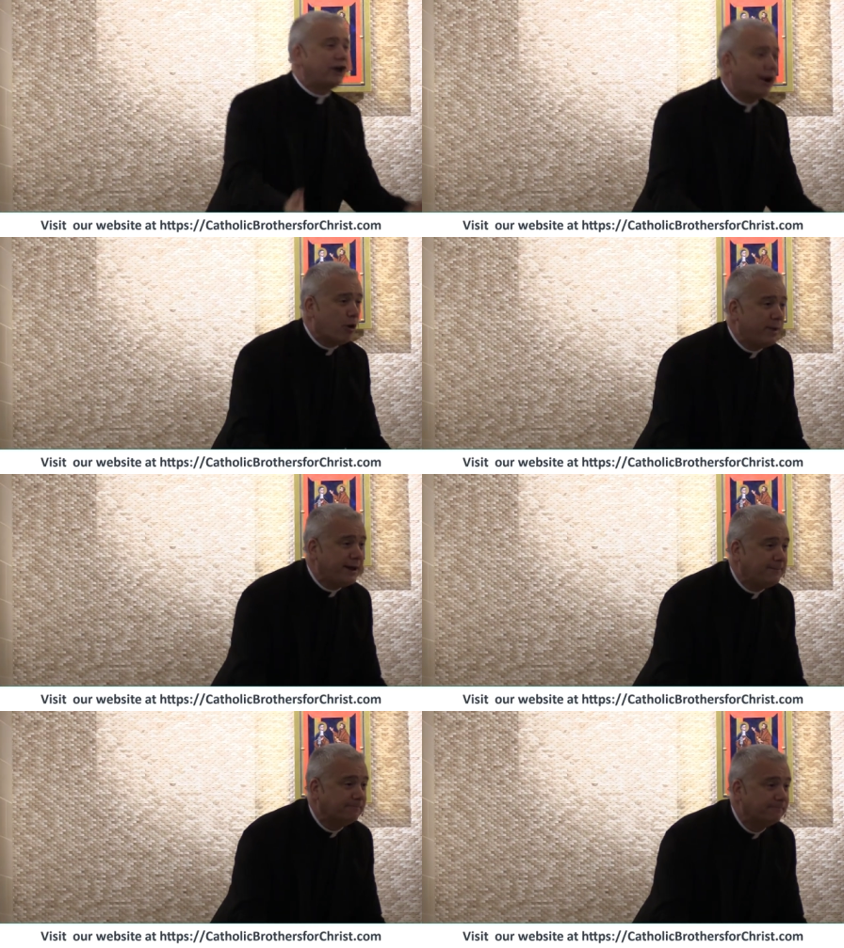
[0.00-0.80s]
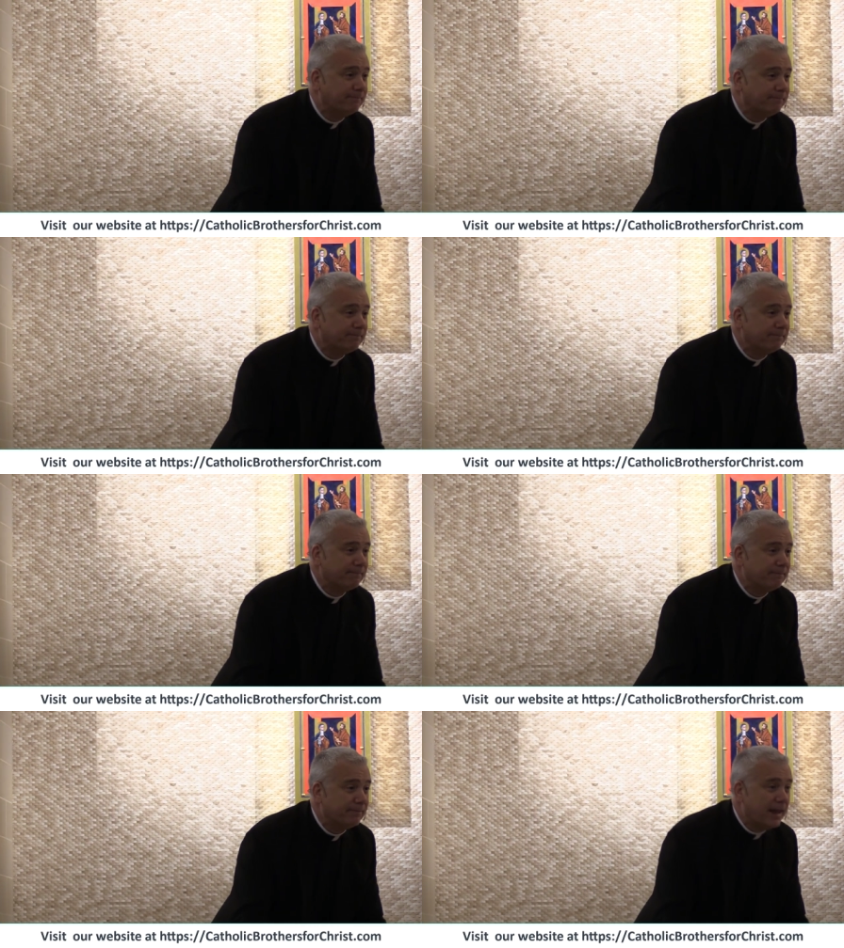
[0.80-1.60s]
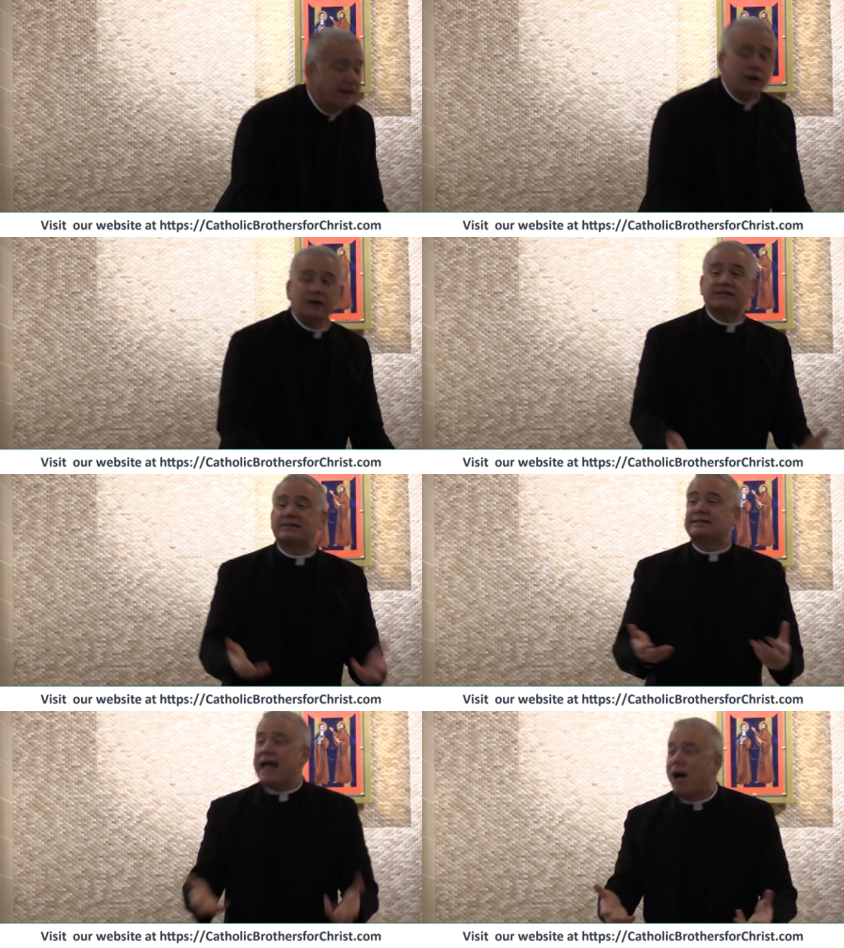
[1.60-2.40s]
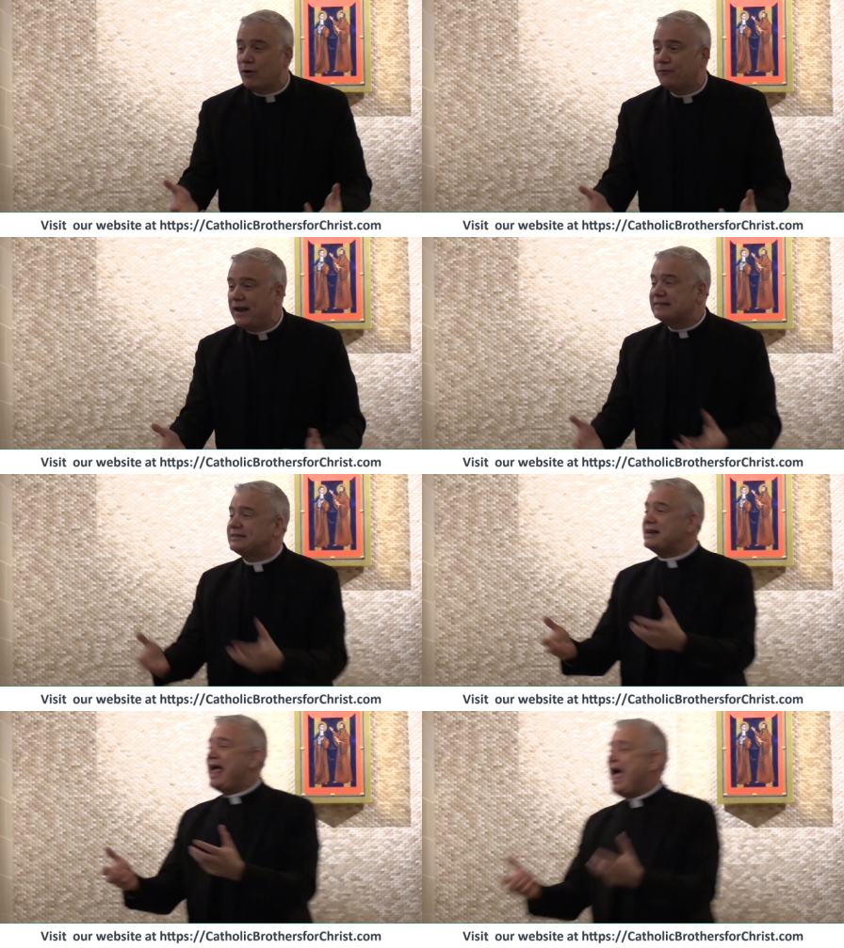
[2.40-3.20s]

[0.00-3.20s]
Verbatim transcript: gentlemen? yourself. It's an